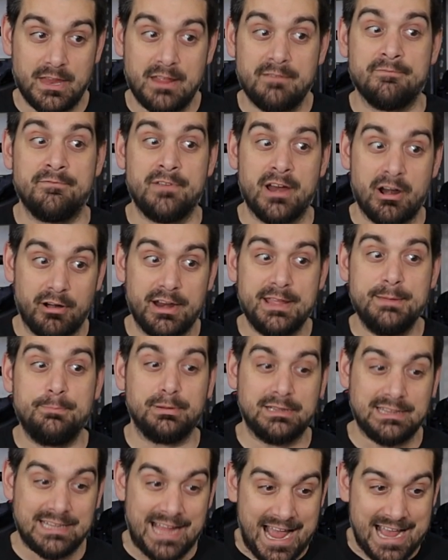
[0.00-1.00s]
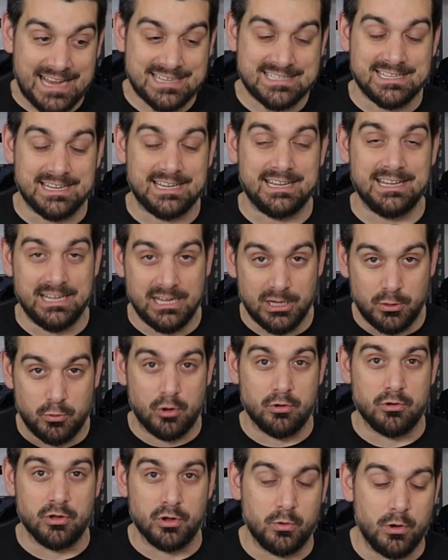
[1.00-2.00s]
very plasticky,
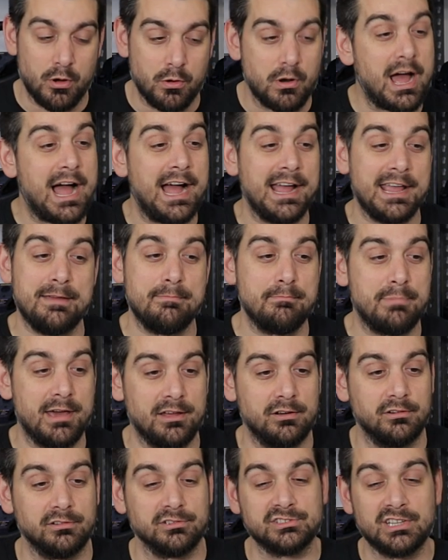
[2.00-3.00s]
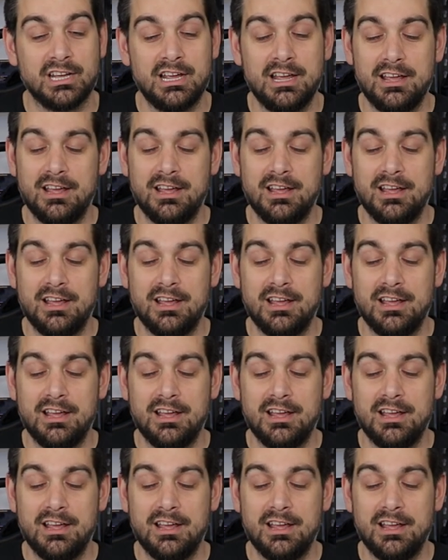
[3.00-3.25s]
quote-unquote, high-end pedals.